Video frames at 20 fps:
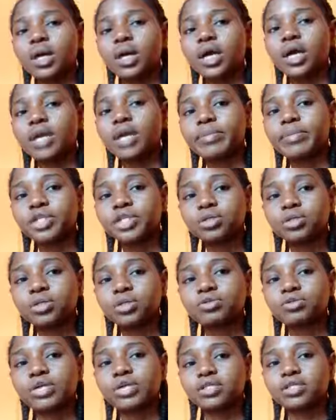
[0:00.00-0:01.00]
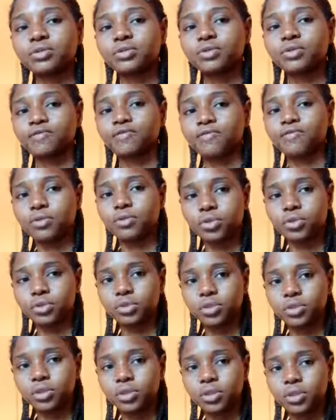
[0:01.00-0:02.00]
I mentioned writing a
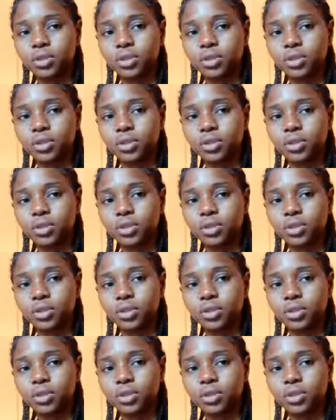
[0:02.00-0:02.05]
forward.